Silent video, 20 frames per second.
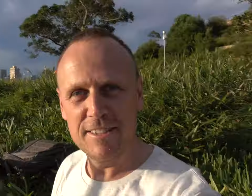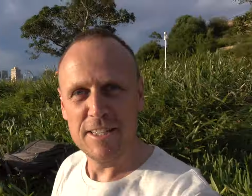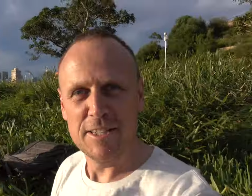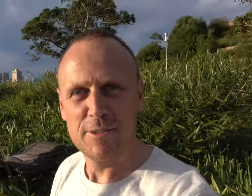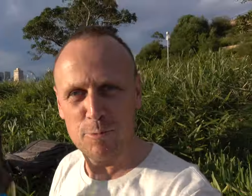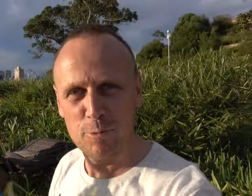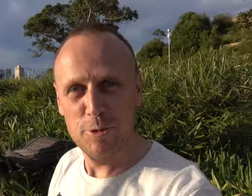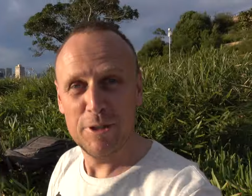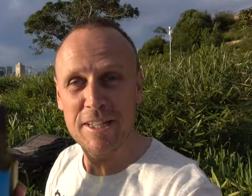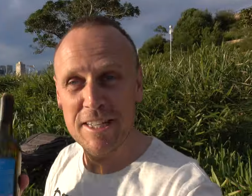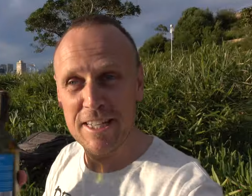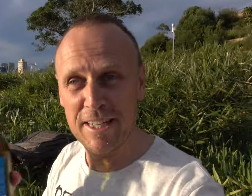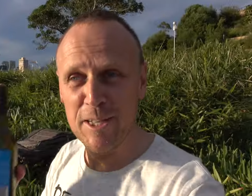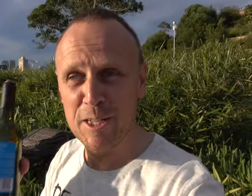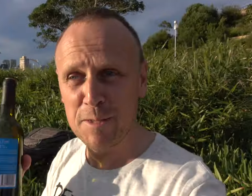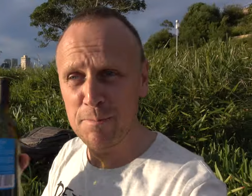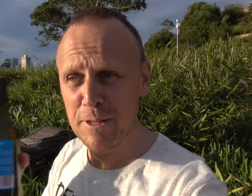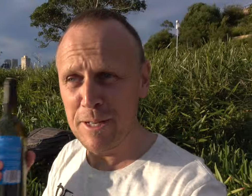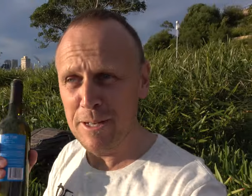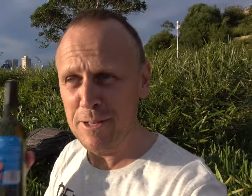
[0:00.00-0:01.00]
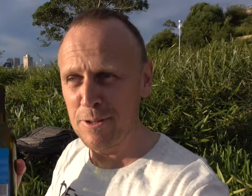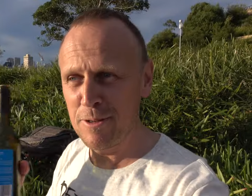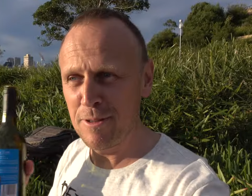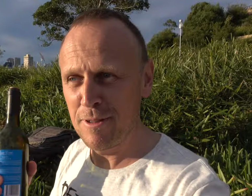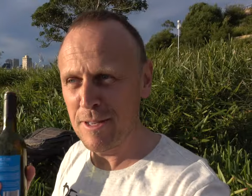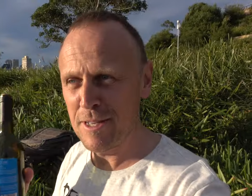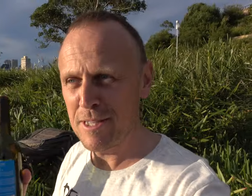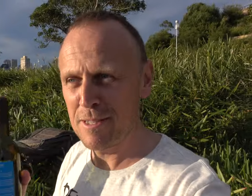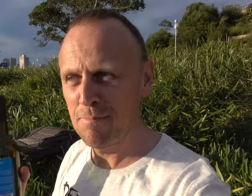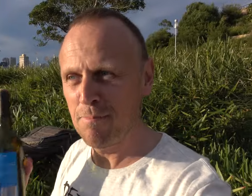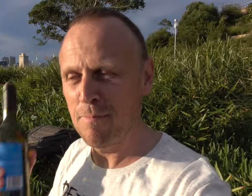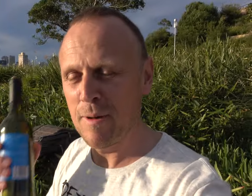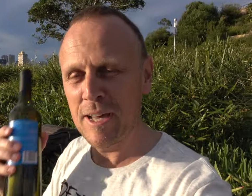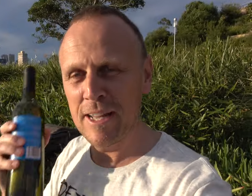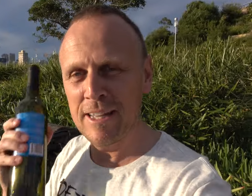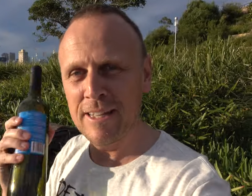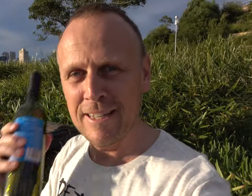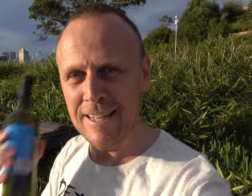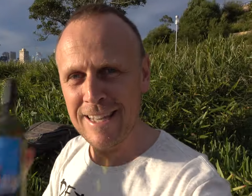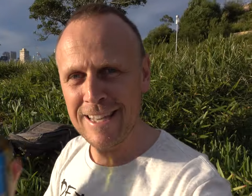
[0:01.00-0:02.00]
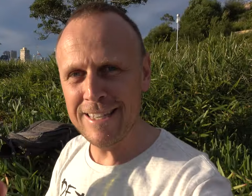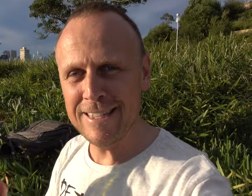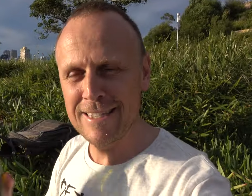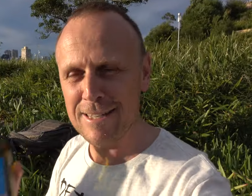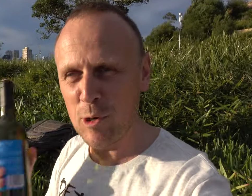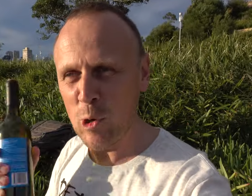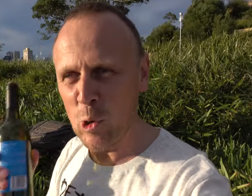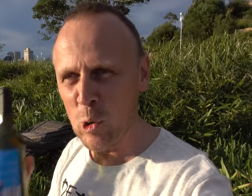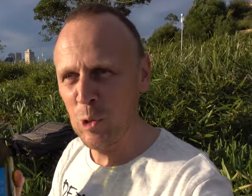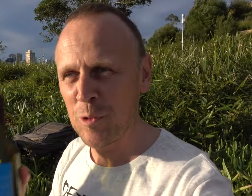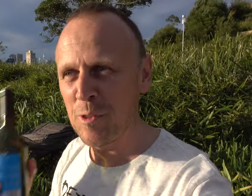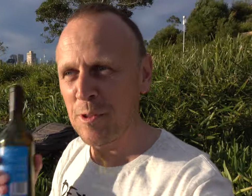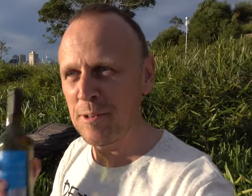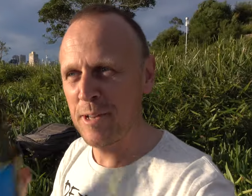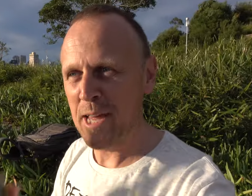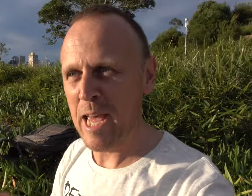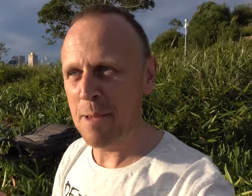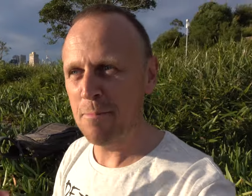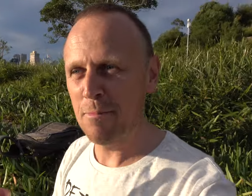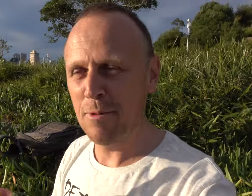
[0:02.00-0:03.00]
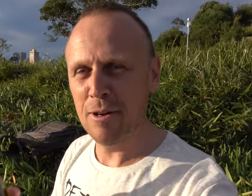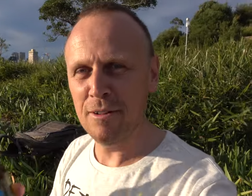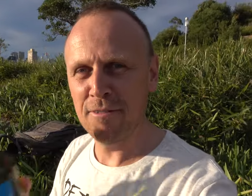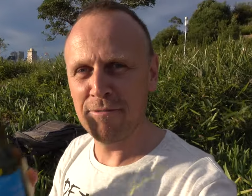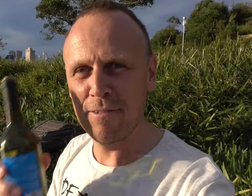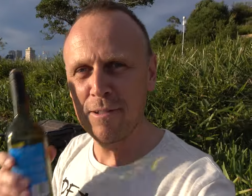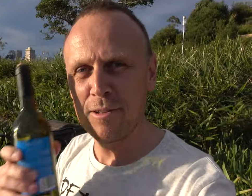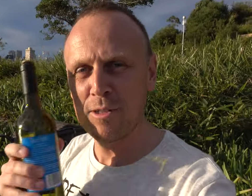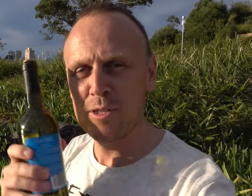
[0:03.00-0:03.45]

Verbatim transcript: This really kills me to do this, but it is all in the name of